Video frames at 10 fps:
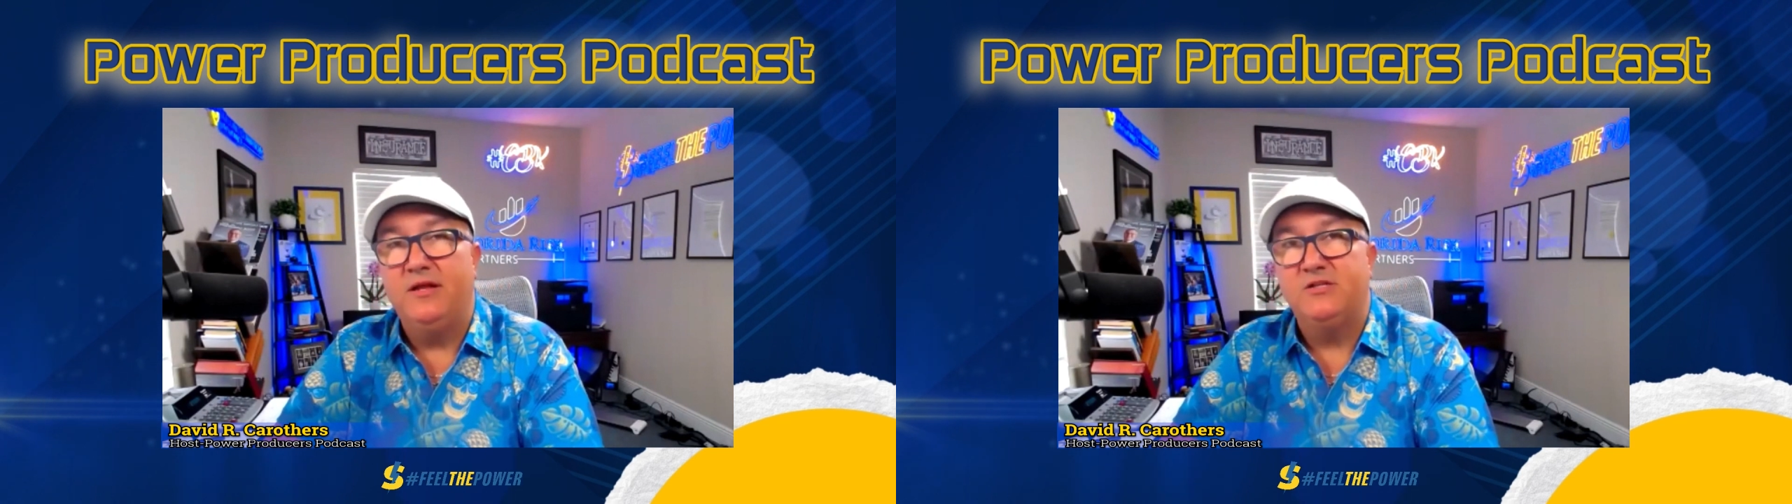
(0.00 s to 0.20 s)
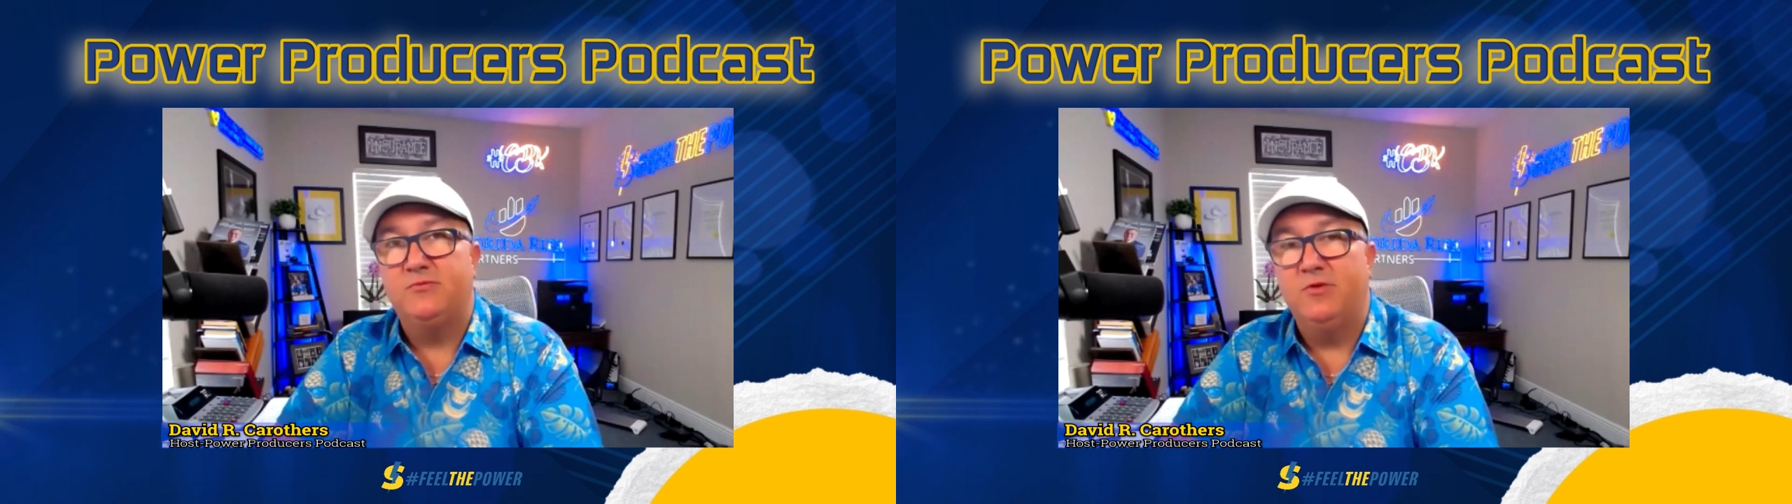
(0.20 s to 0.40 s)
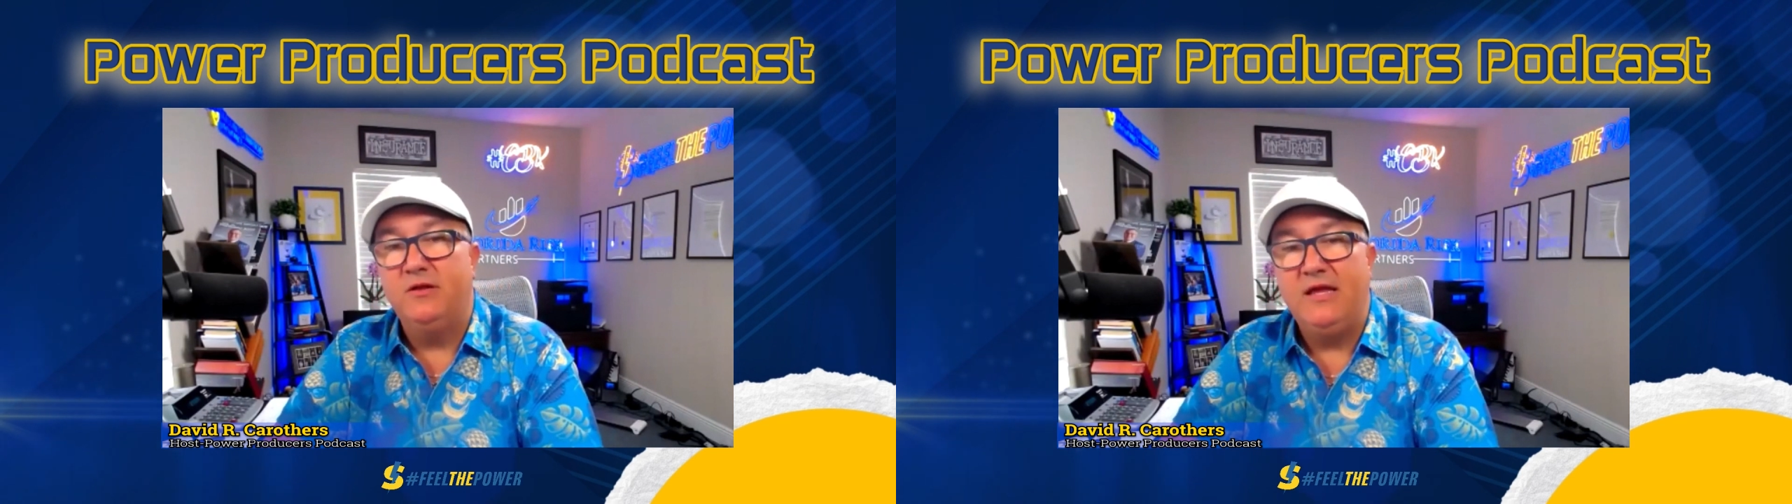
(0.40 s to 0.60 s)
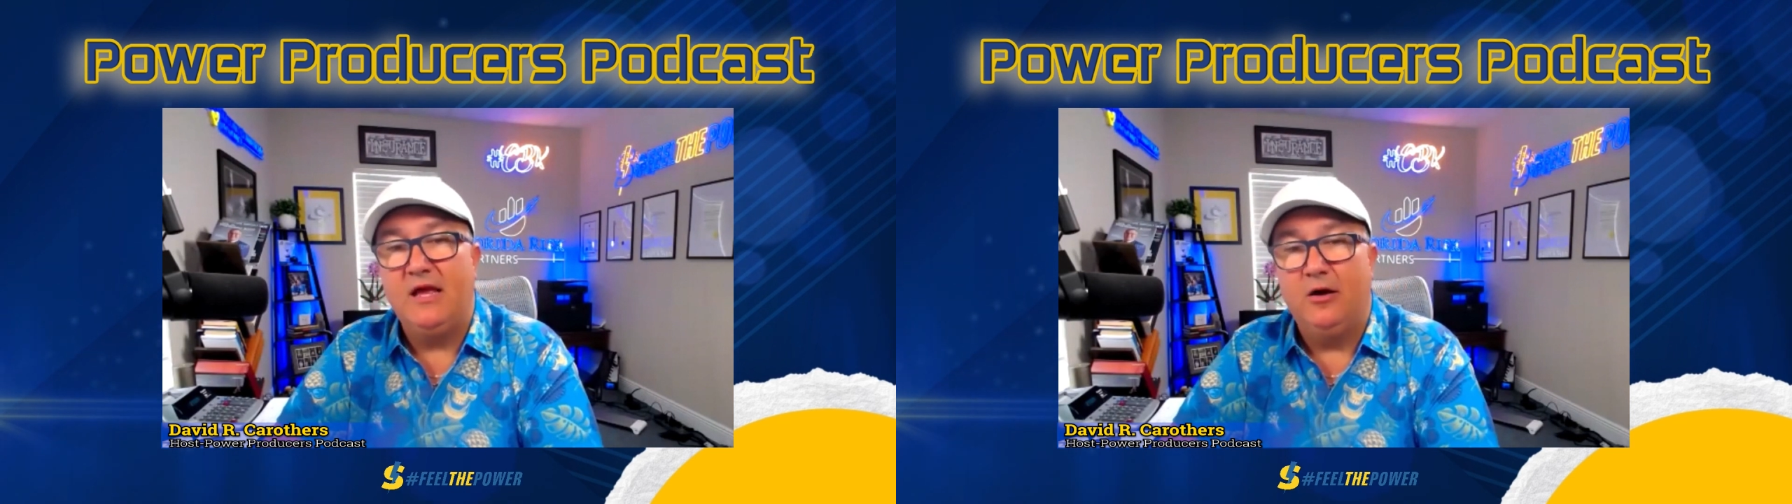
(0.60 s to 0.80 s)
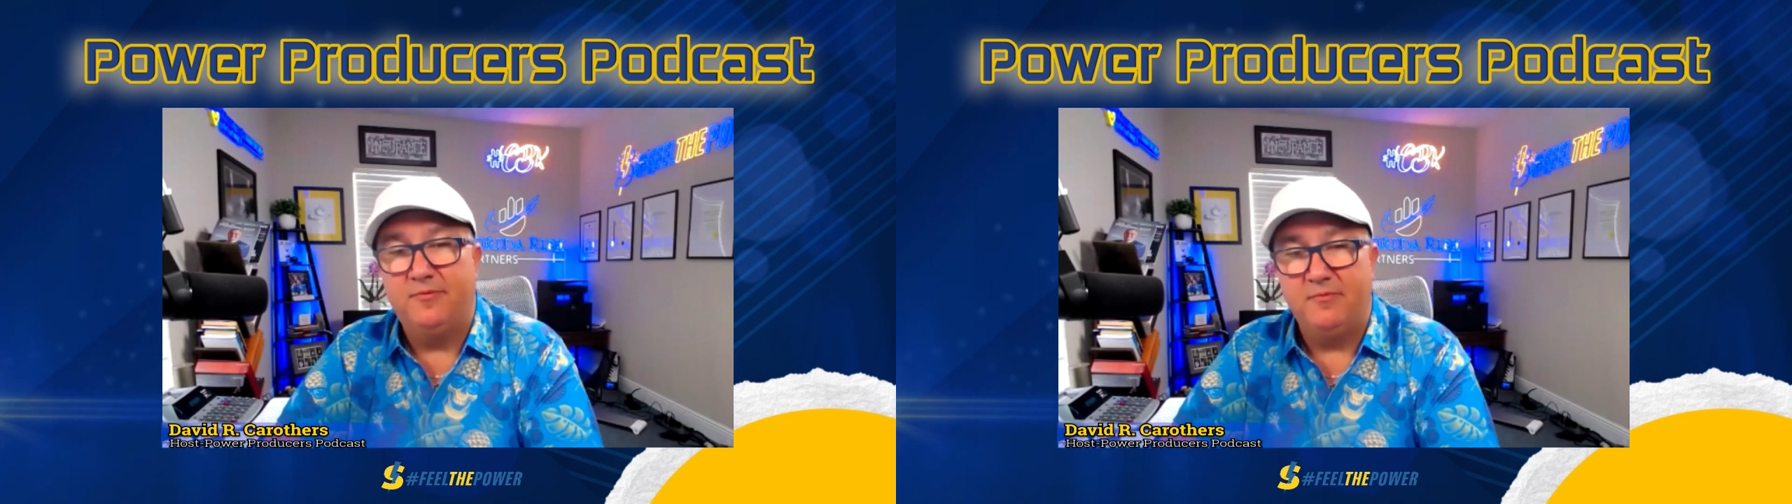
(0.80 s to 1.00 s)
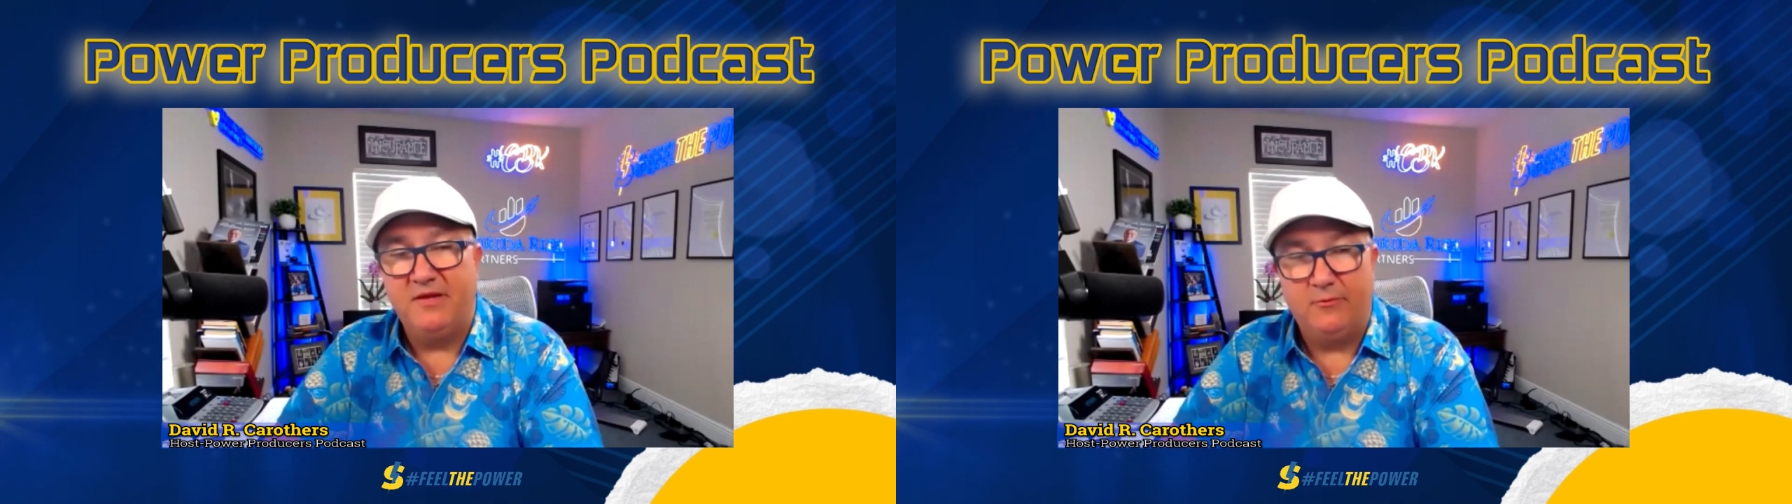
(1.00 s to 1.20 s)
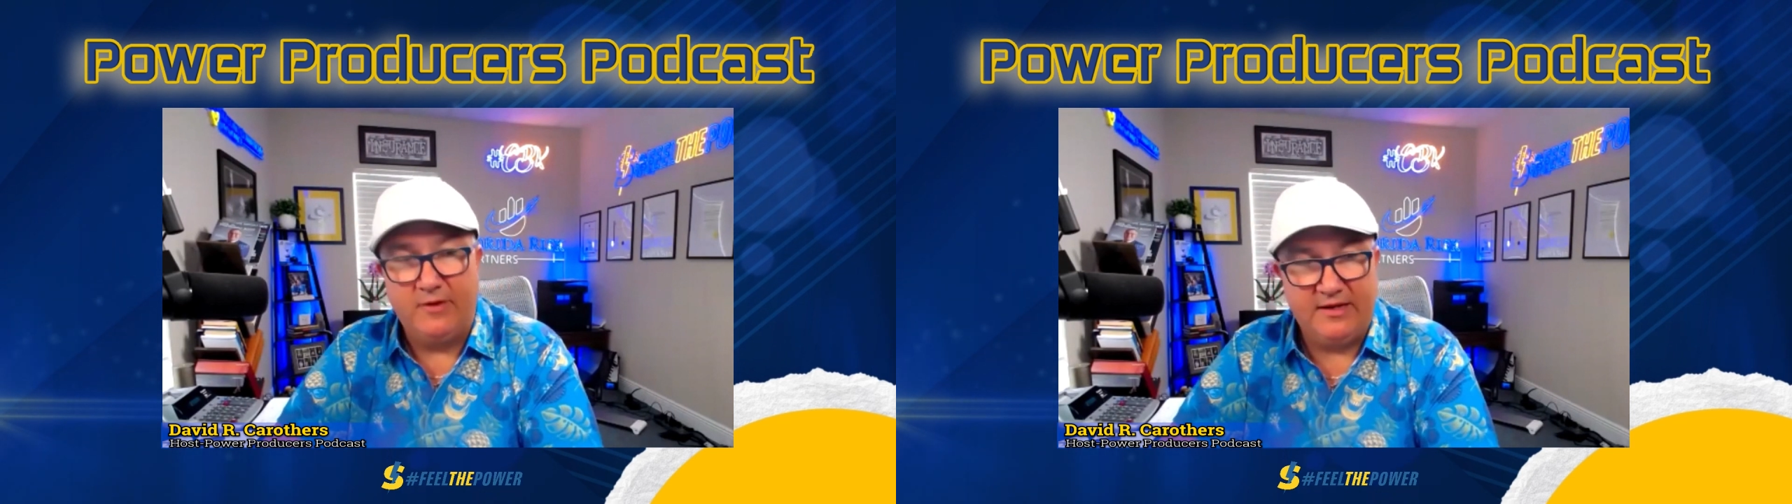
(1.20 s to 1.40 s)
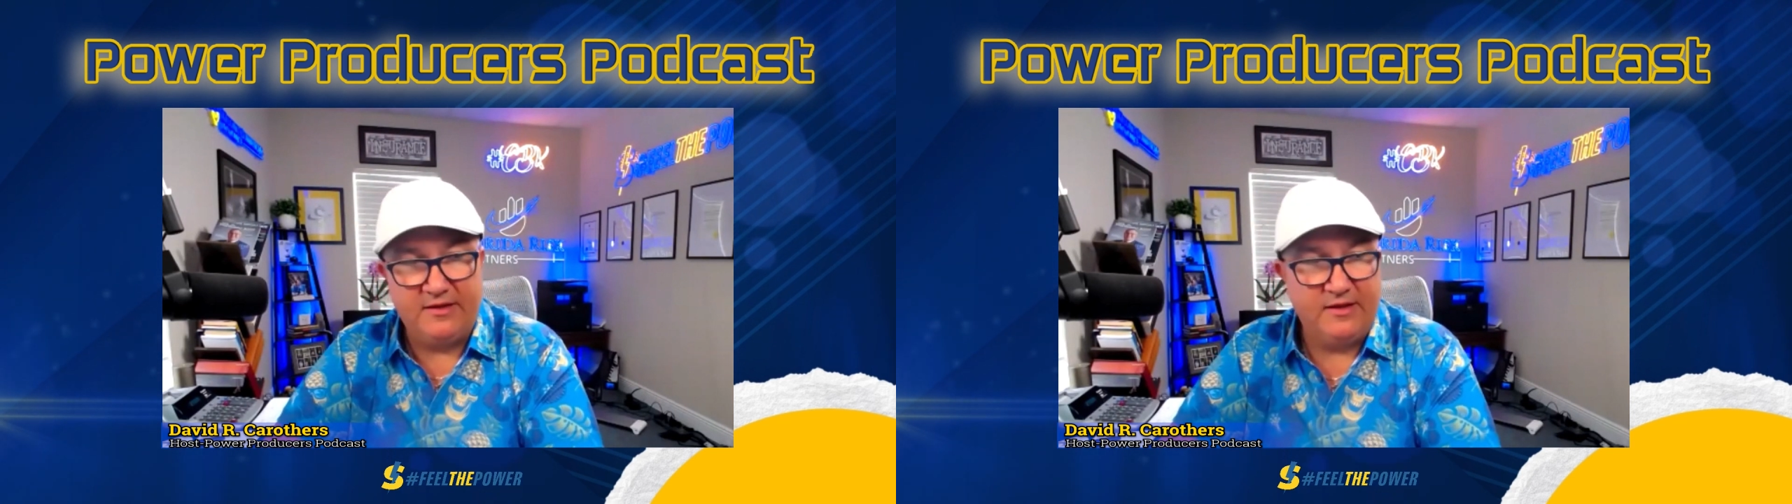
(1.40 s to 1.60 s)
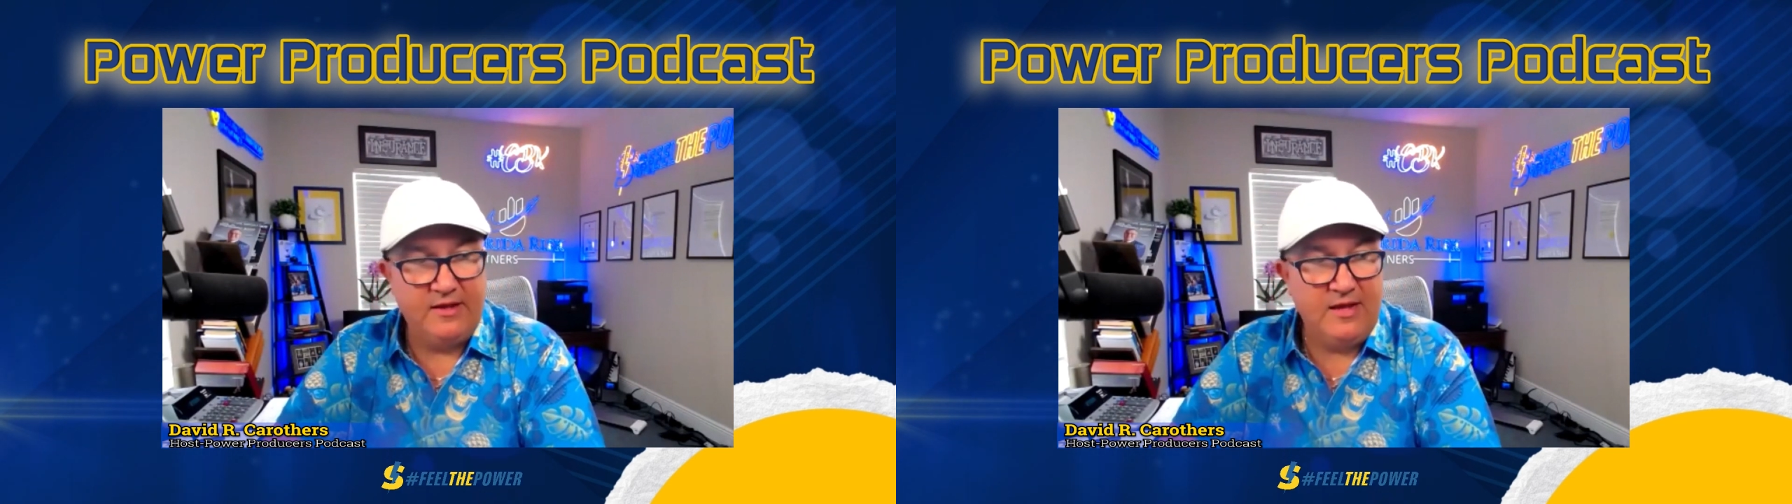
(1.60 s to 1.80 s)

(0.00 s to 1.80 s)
has really helped me with